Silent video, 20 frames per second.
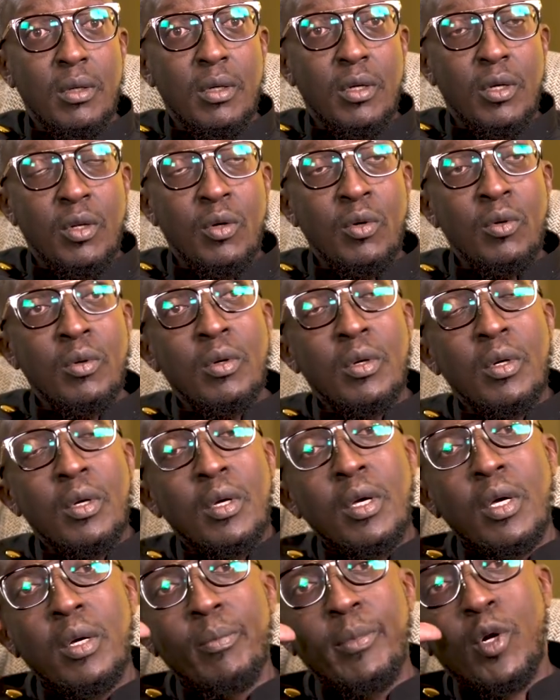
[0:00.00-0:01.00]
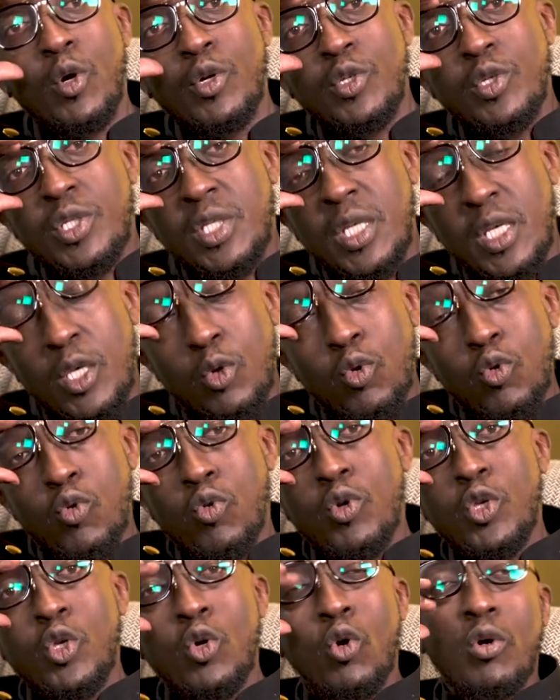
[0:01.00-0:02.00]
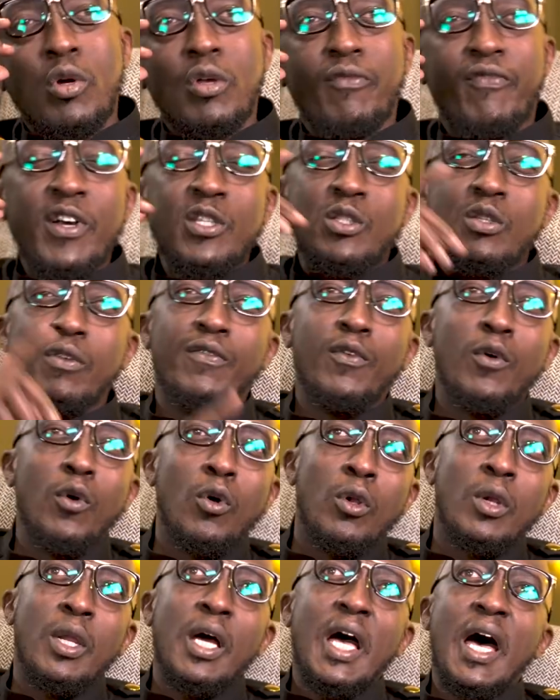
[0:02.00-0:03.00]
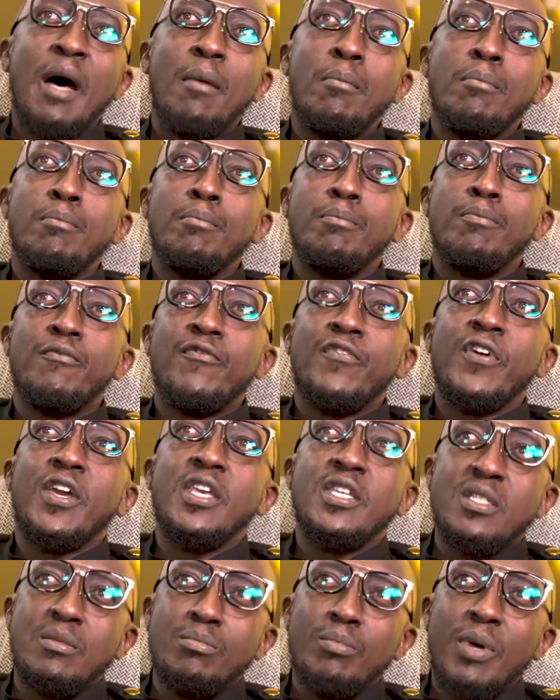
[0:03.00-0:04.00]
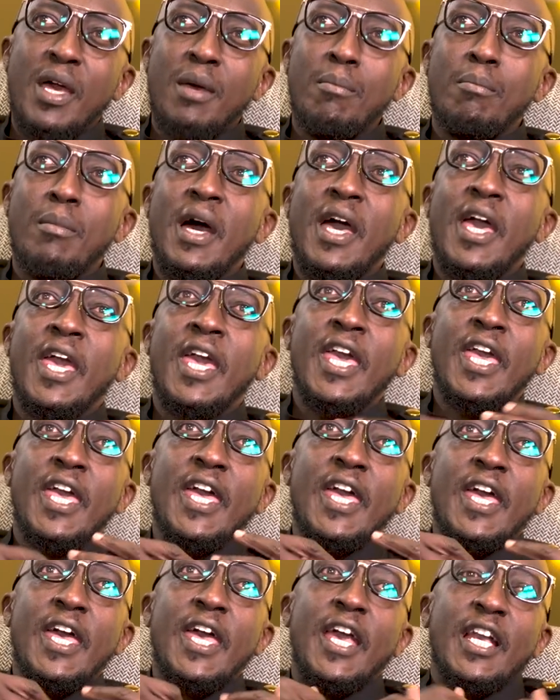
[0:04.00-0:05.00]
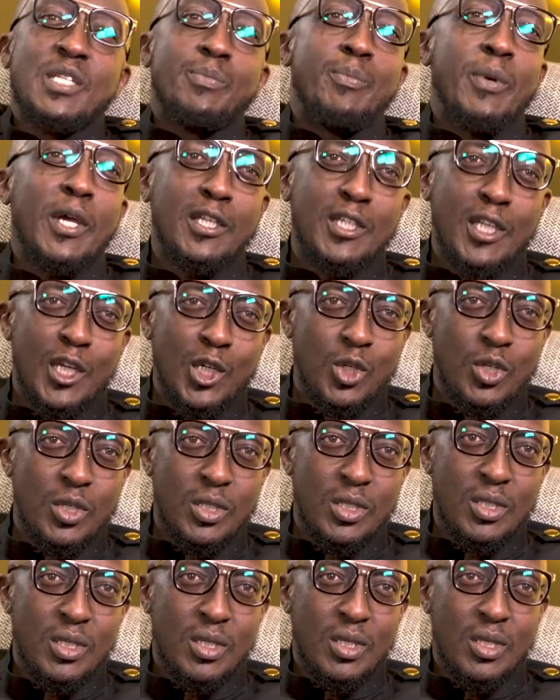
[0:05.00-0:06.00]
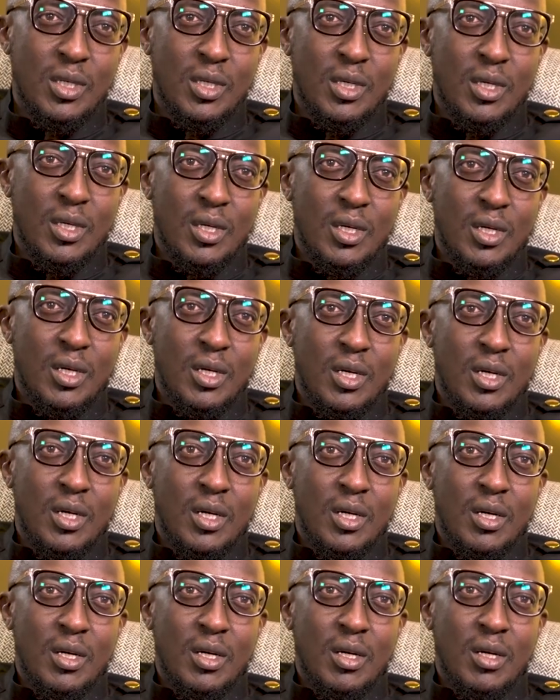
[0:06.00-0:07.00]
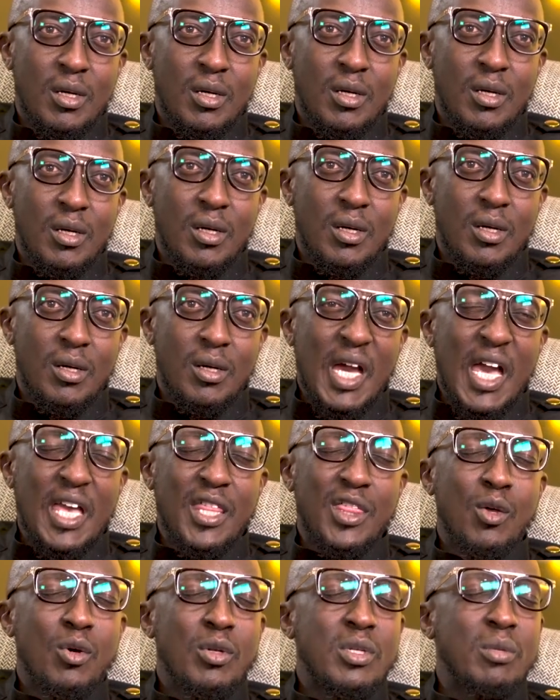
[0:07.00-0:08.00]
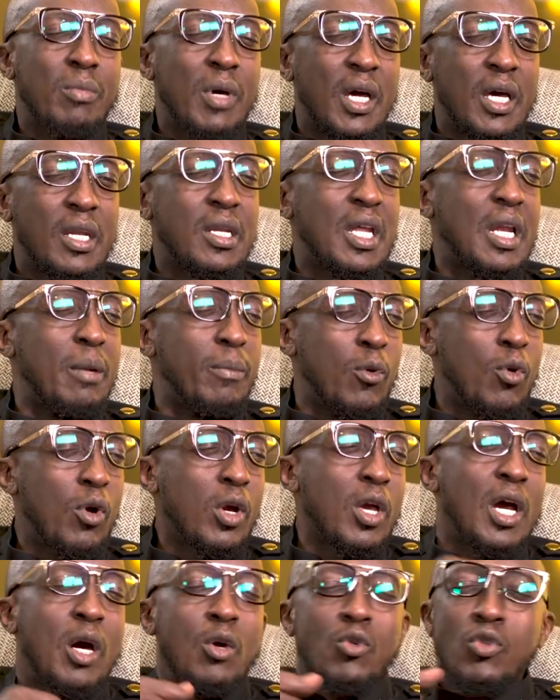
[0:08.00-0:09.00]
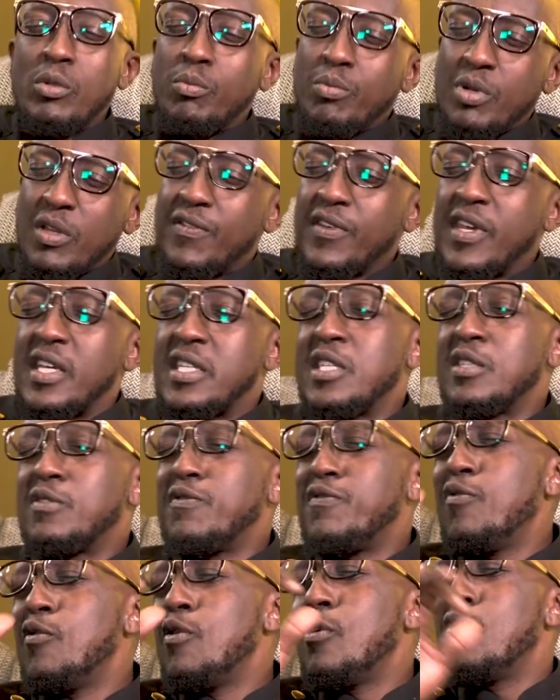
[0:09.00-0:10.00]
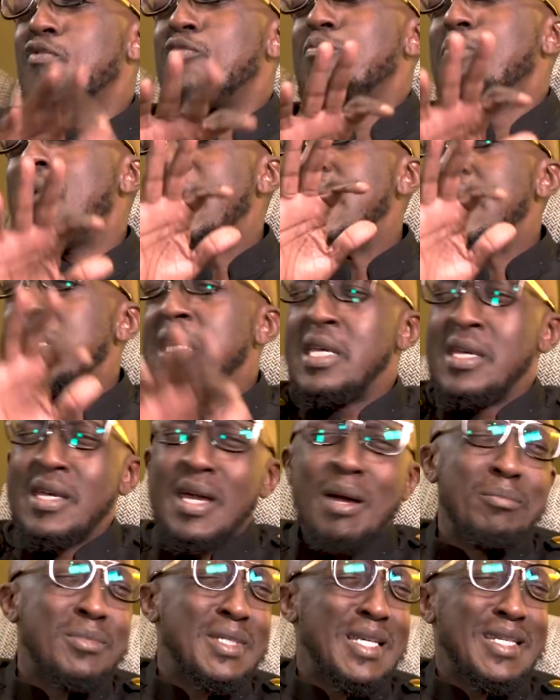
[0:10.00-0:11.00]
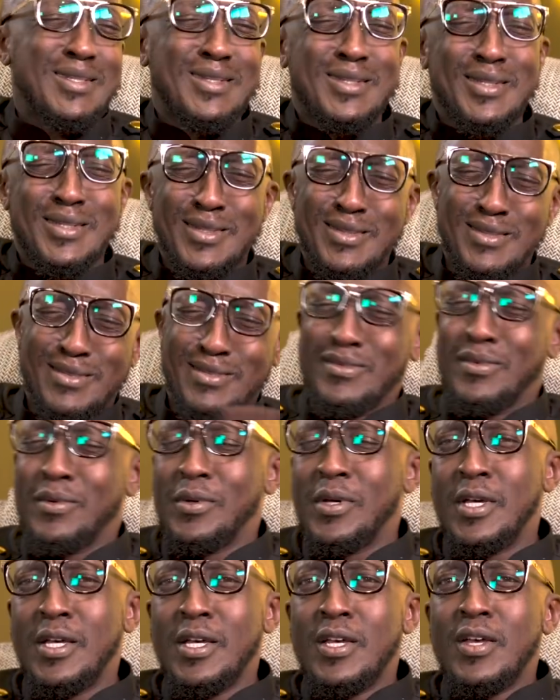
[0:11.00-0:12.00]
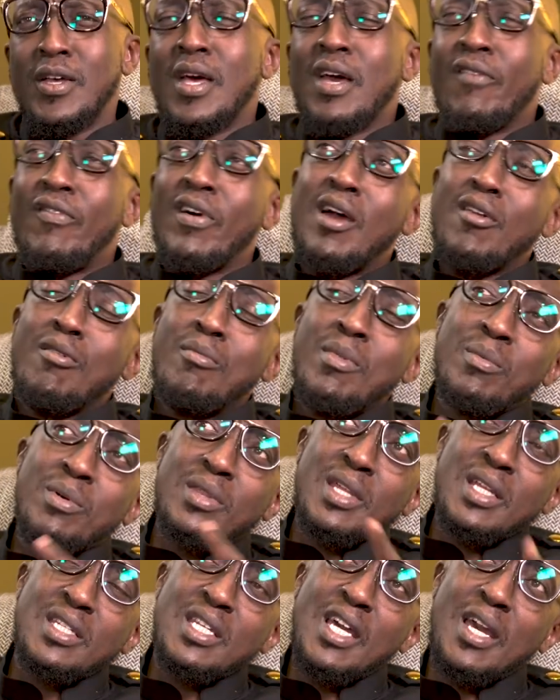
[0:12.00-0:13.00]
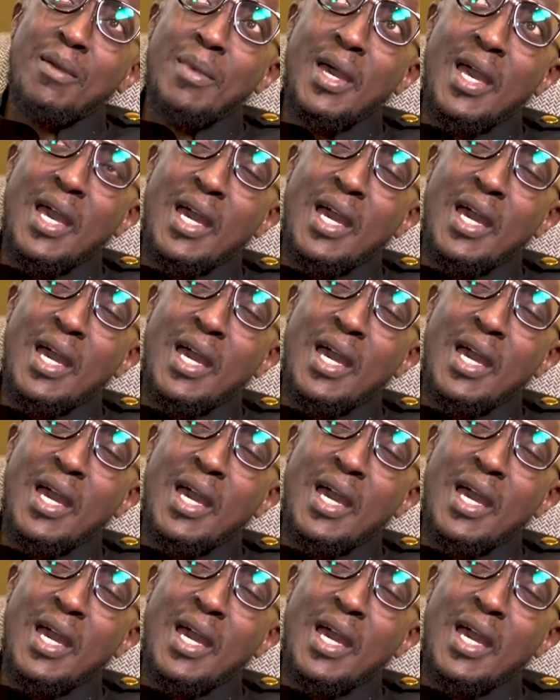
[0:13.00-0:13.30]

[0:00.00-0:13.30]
You know? Because you see, you first of all, I'm faced by my expectations. I thought, man, I'll be working out with briefcases full of money. If I remember that time, I